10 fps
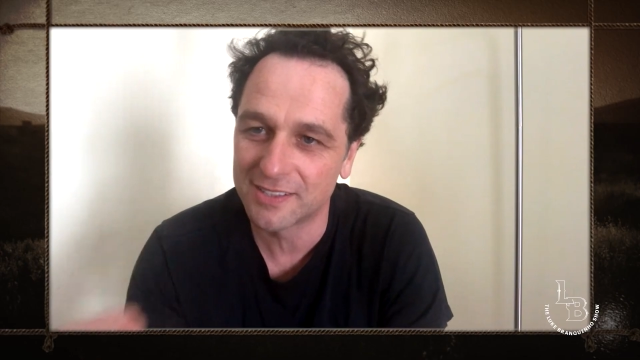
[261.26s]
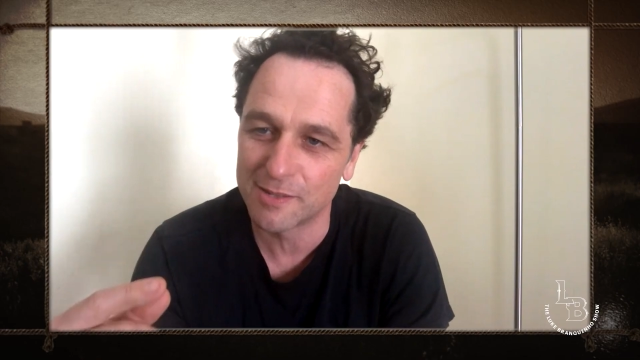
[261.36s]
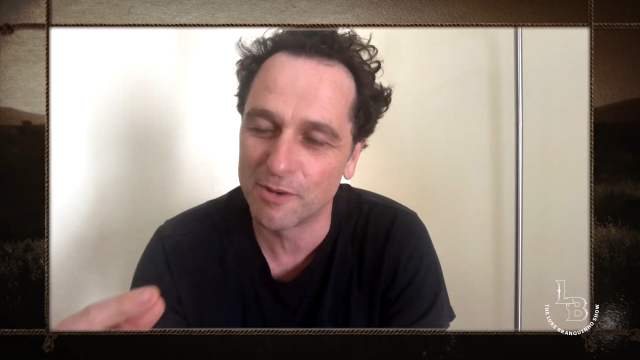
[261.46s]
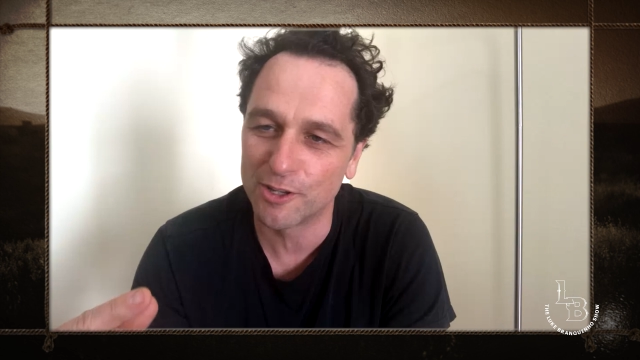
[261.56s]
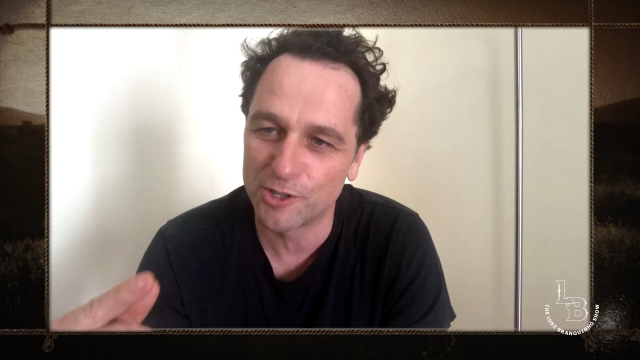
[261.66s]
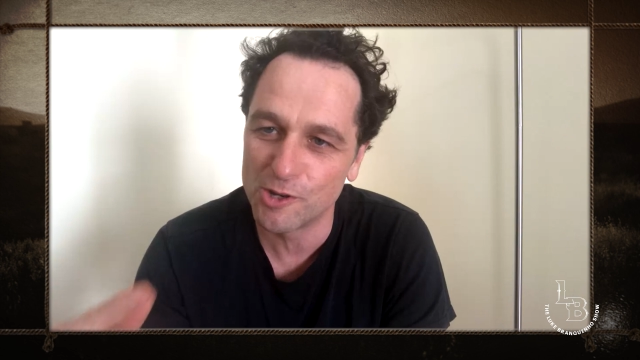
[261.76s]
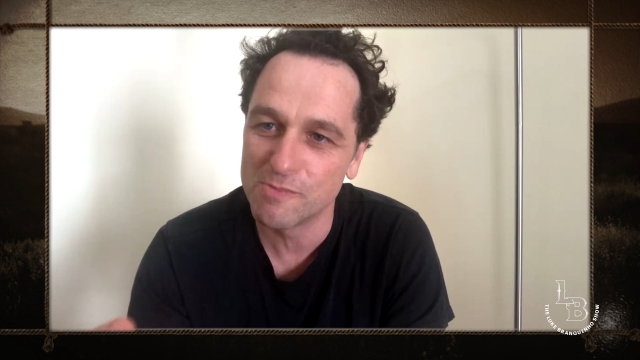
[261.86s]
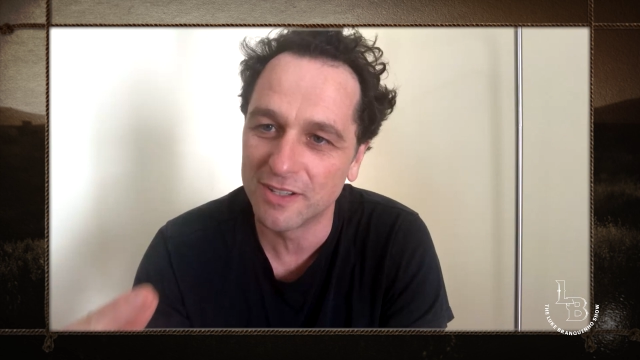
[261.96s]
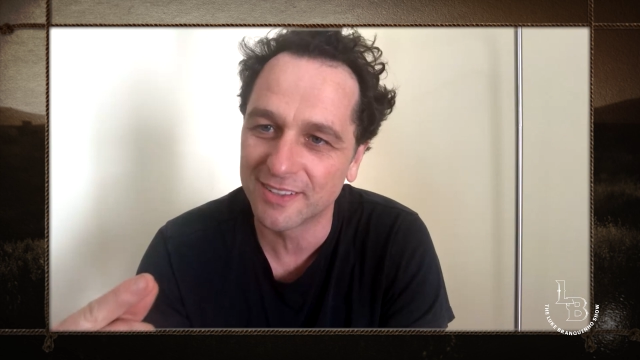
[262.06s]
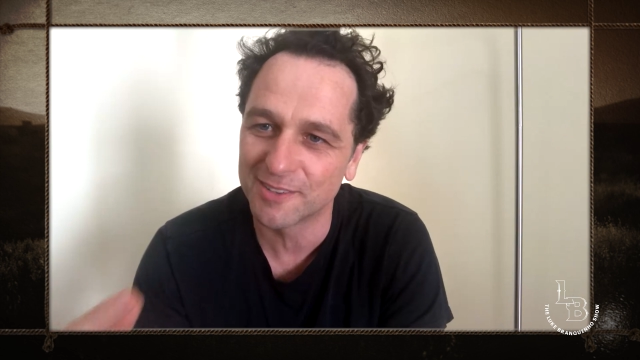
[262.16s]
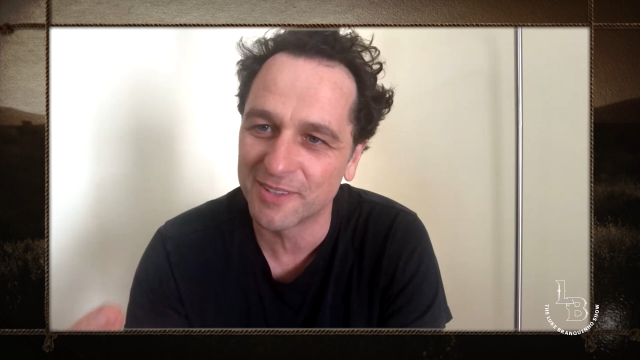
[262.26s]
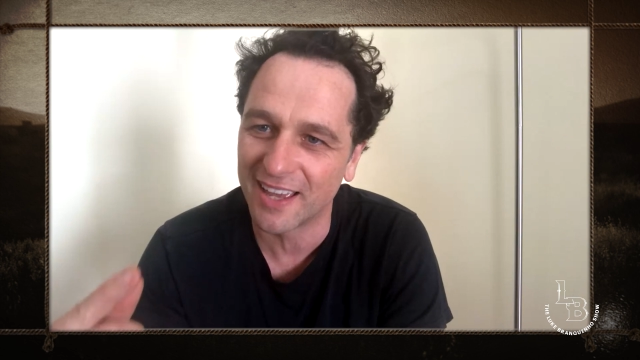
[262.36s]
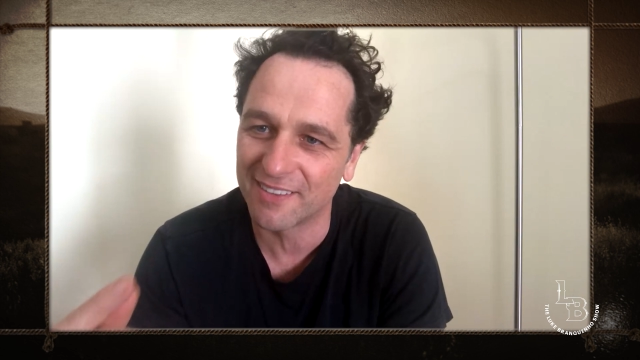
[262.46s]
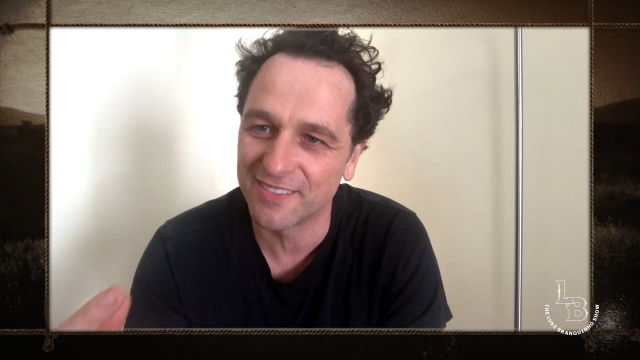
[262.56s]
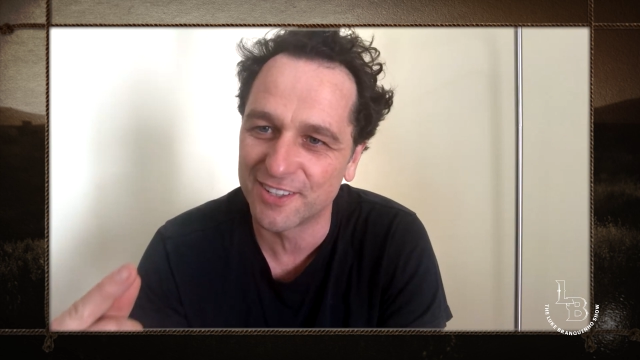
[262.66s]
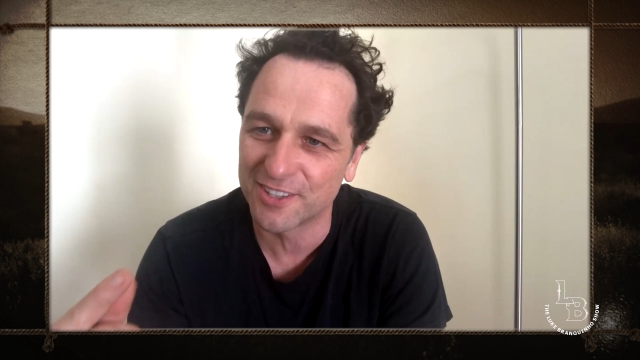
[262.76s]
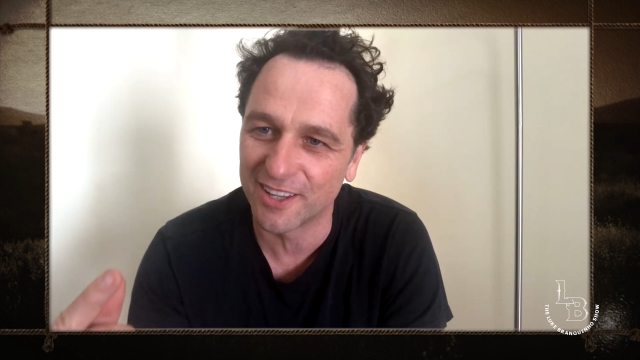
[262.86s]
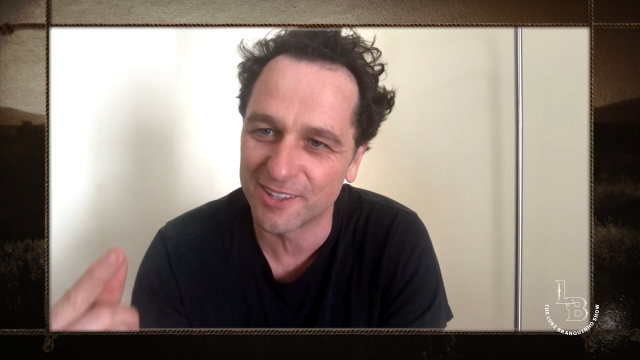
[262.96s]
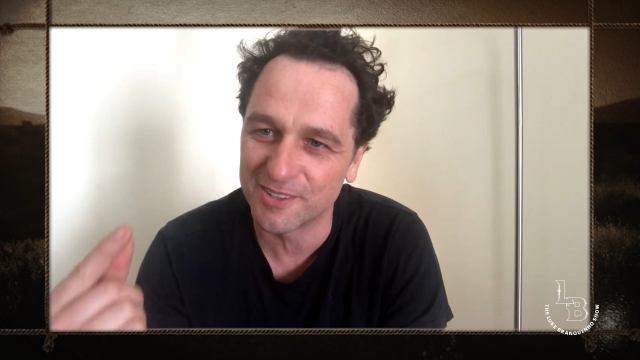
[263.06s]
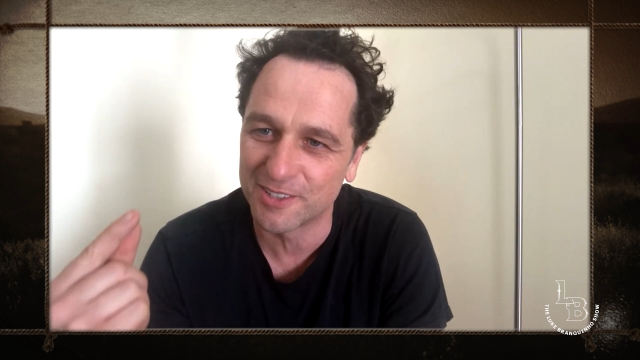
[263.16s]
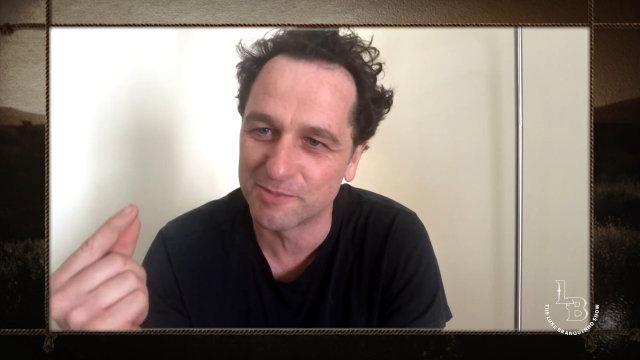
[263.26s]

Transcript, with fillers: similar humor that we have each other, which